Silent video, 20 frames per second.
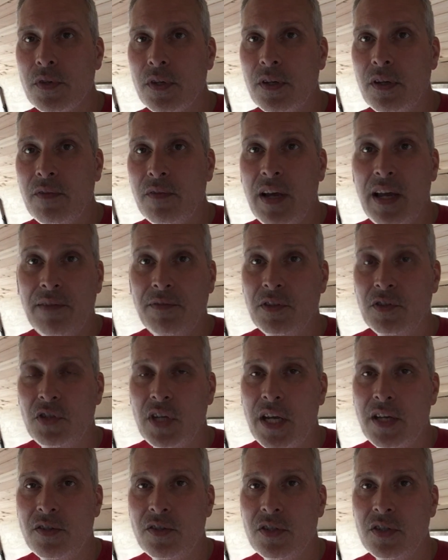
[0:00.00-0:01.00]
And if I have to
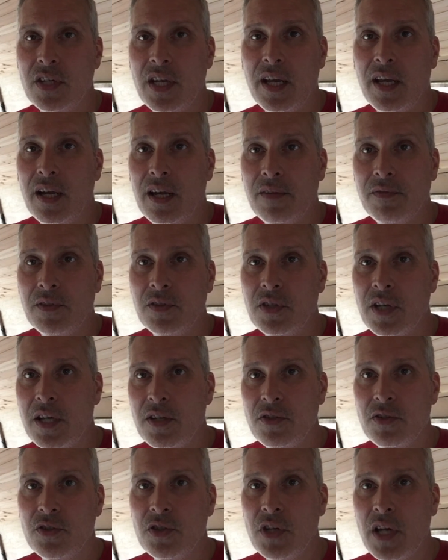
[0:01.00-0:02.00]
change the jet, I have to
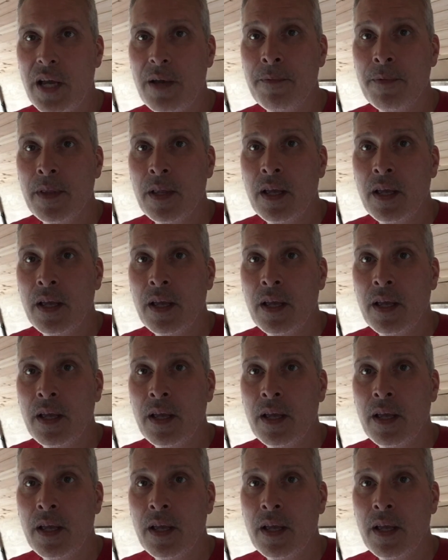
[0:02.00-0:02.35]
change the jet.